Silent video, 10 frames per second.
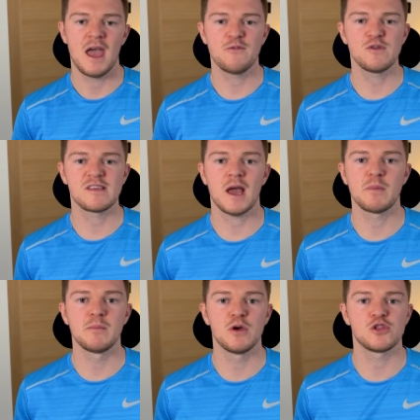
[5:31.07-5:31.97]
every
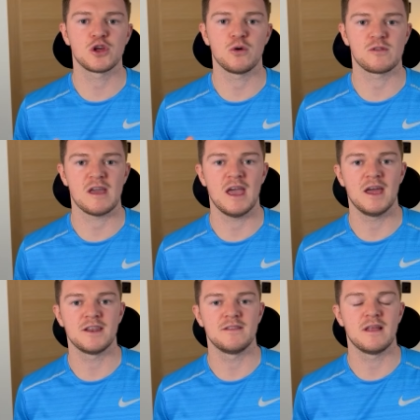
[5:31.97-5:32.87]
time a merger goes
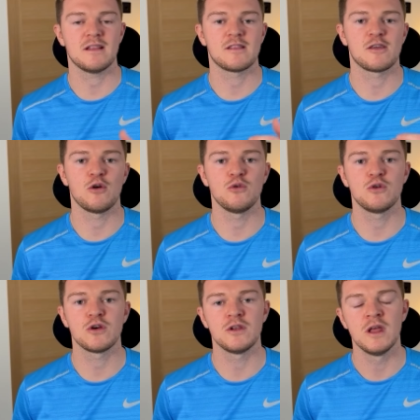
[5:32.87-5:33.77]
ahead and that
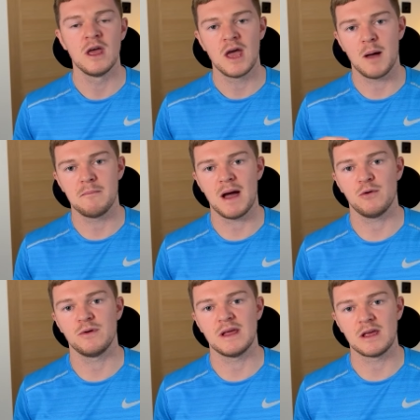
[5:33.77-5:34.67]
token
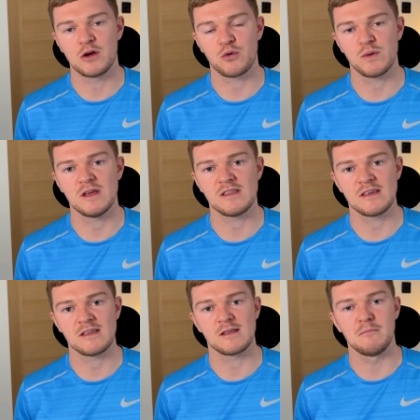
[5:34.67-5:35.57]
amount
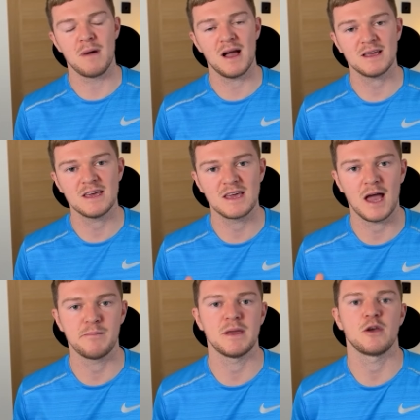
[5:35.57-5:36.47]
increases, the market
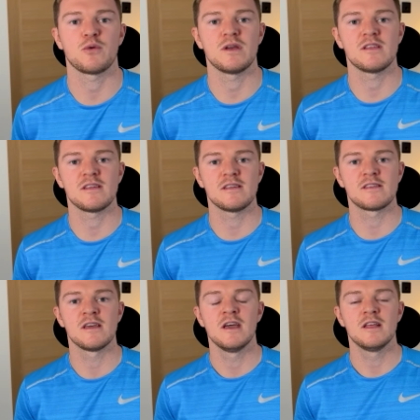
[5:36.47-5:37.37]
cap
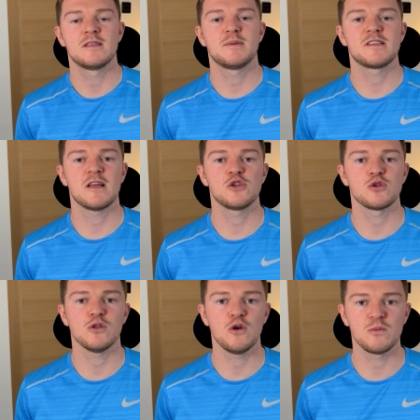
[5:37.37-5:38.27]
increases, the
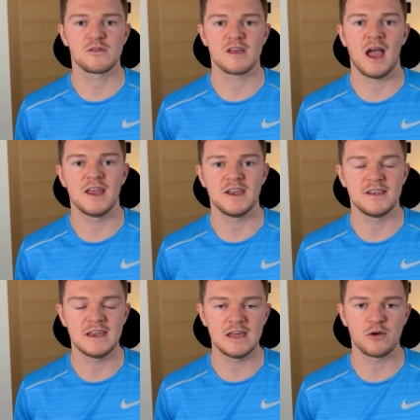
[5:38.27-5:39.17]
potential
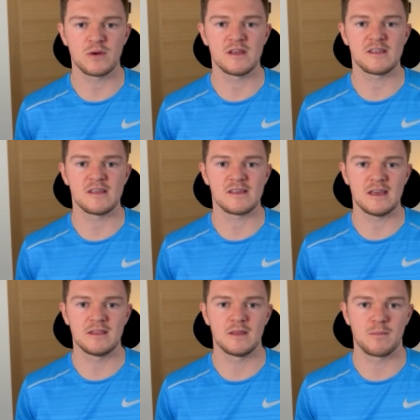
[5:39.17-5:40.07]
upside decreases
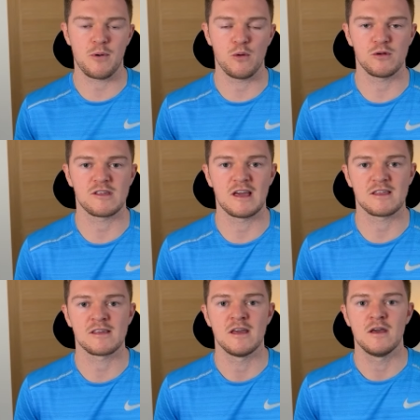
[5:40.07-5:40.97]
in the
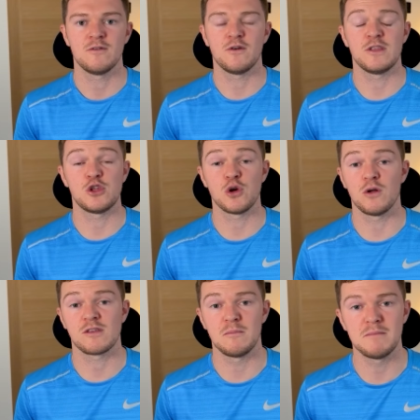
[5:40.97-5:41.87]
process for the
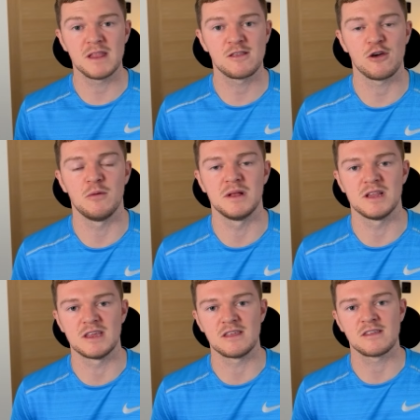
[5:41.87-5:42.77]
short to mid-term at
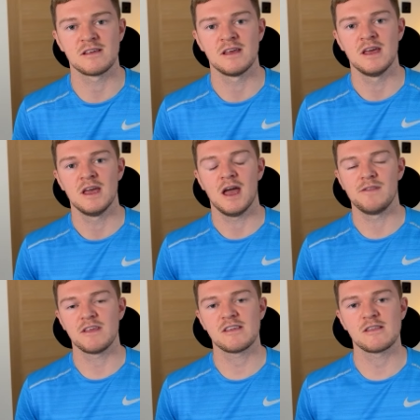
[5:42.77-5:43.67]
least.
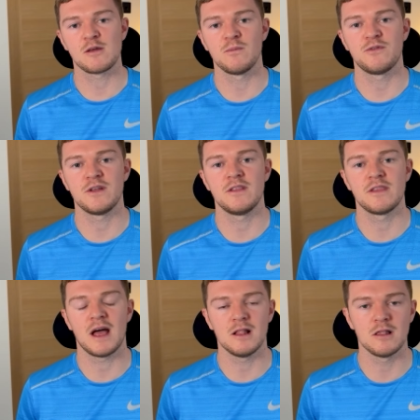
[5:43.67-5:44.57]
And this is something
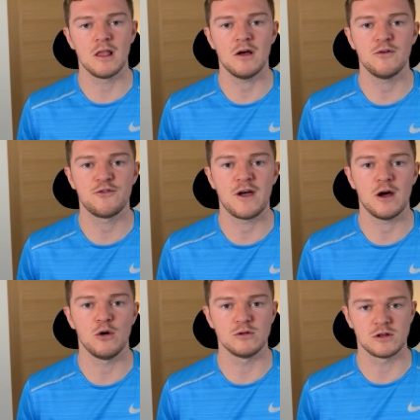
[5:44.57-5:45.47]
that a lot of FET
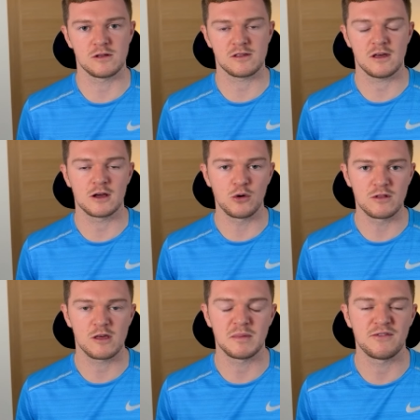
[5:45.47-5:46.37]
holders are
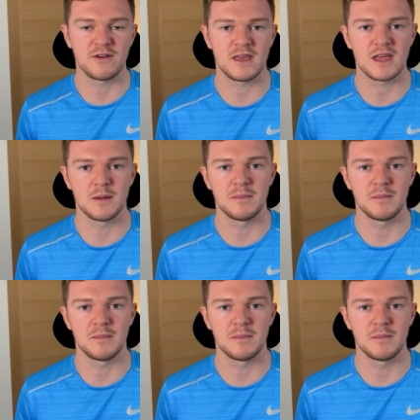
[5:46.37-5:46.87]
going to be thinking